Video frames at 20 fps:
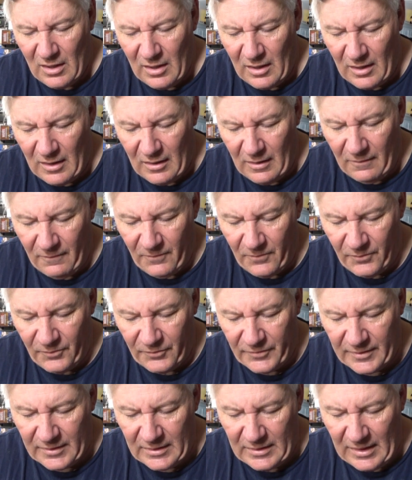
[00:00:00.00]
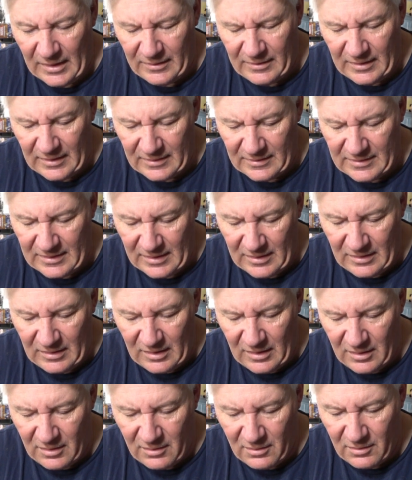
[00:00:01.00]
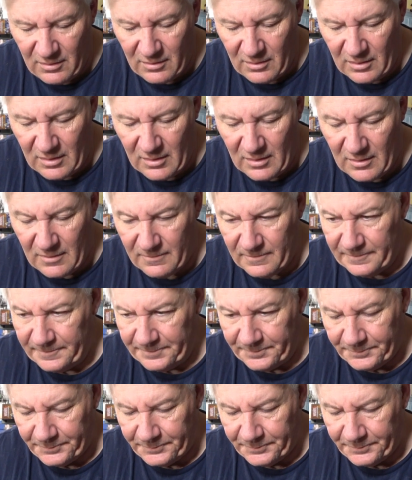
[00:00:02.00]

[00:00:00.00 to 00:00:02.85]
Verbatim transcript: um, get things in here. Um,